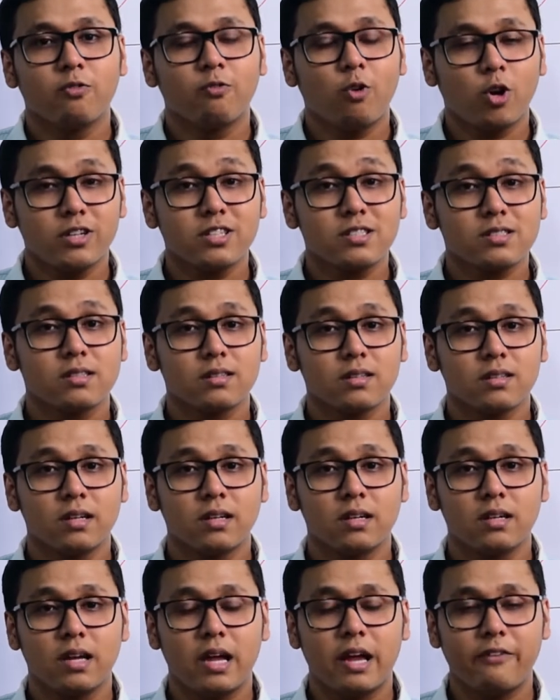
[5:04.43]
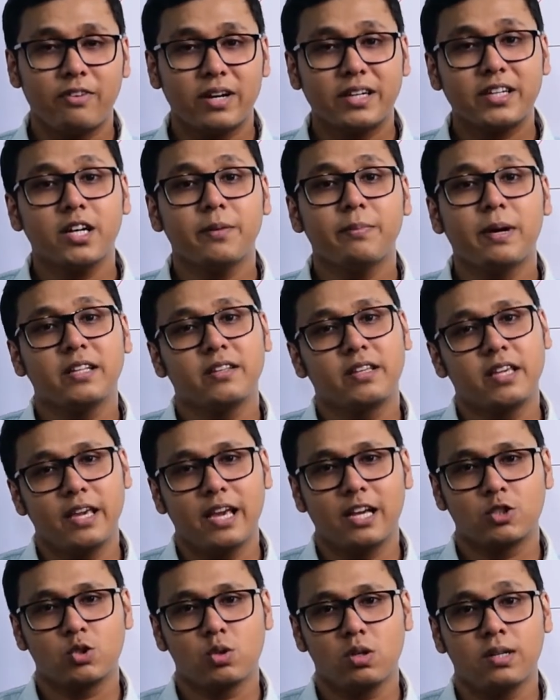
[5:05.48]
what is uh, affected by K
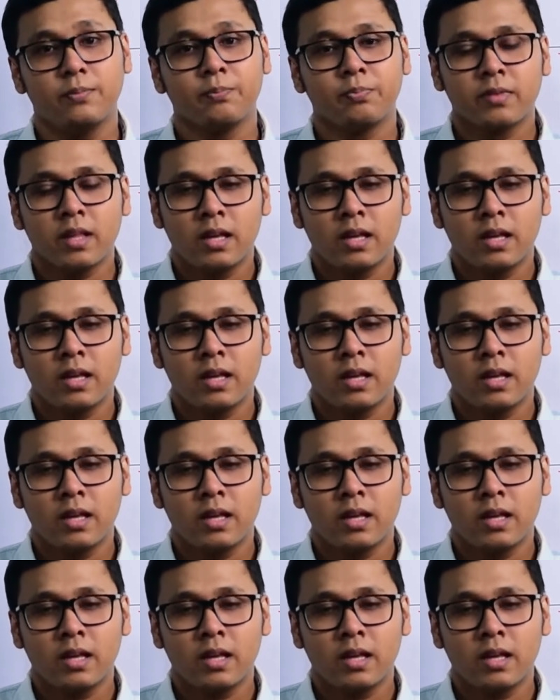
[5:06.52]
actually?